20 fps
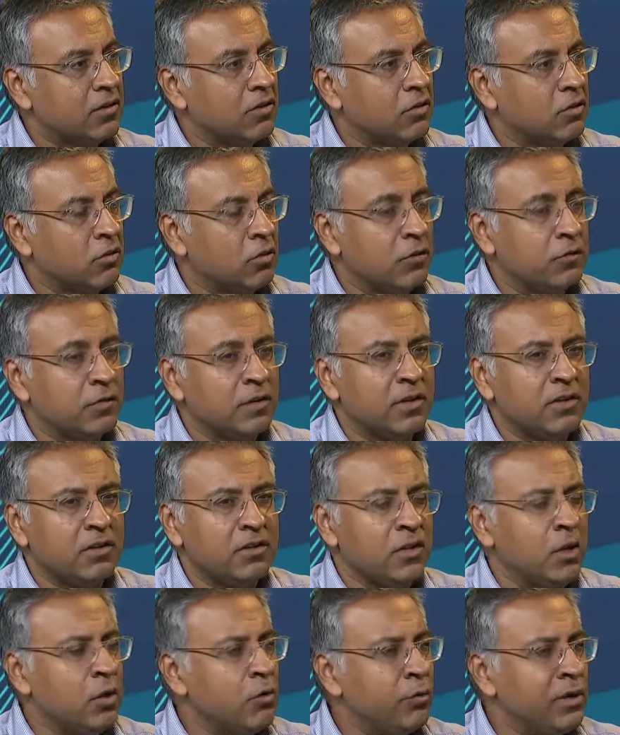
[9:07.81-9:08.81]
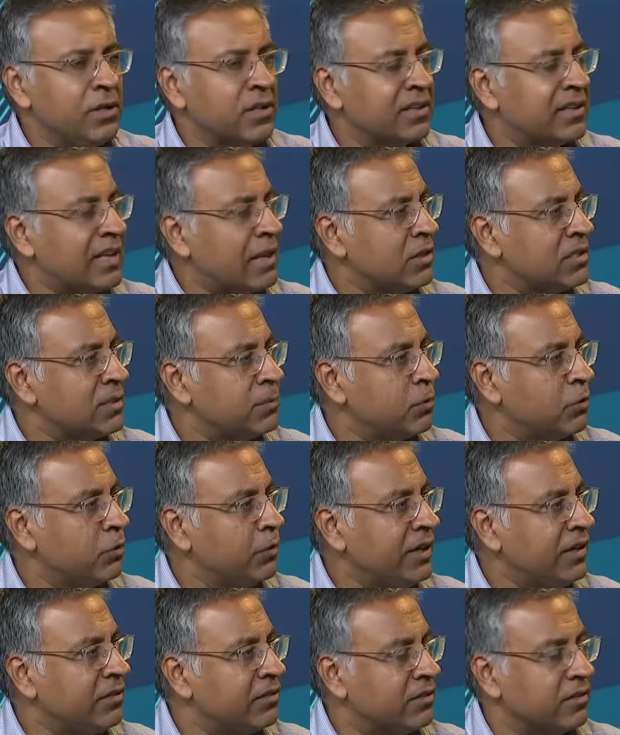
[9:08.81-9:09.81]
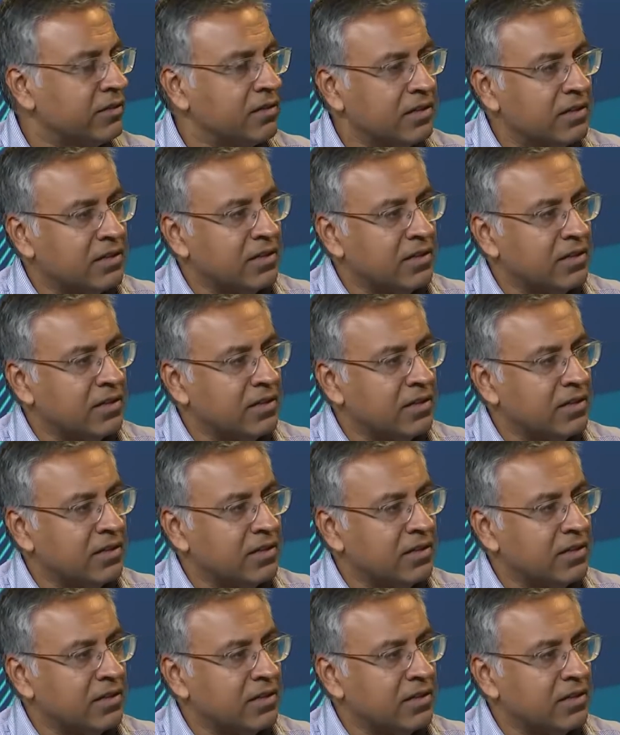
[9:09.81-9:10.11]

or for no real countable reason.